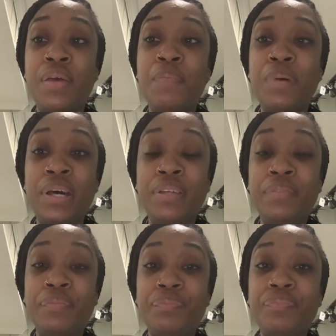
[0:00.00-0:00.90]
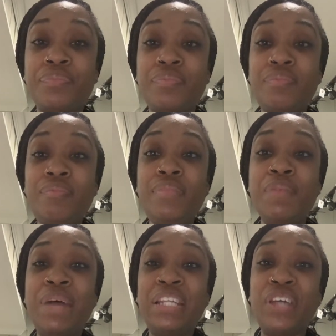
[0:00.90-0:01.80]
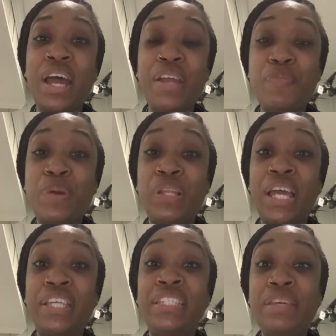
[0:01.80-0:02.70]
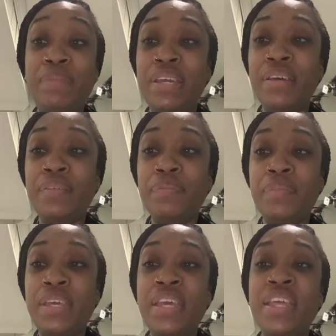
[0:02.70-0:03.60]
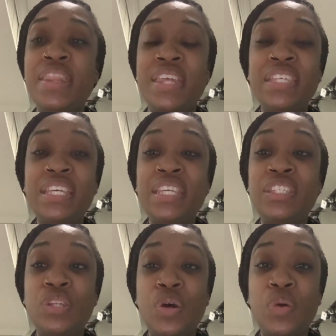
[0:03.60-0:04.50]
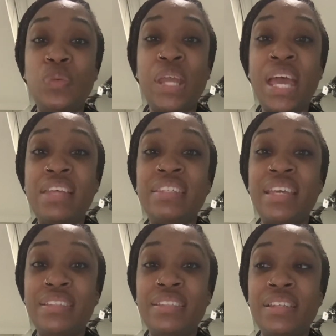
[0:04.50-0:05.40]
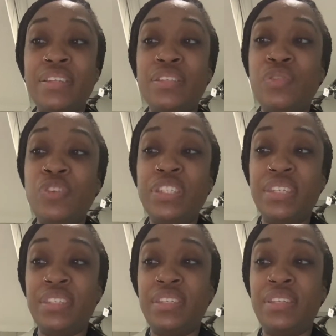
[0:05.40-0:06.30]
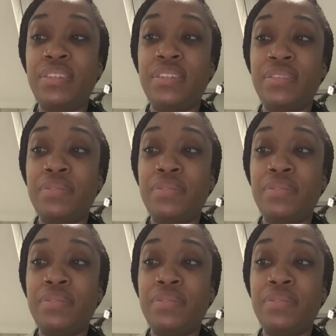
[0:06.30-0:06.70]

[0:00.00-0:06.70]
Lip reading: But back to hyperglycemia, this is known as insulin resistance.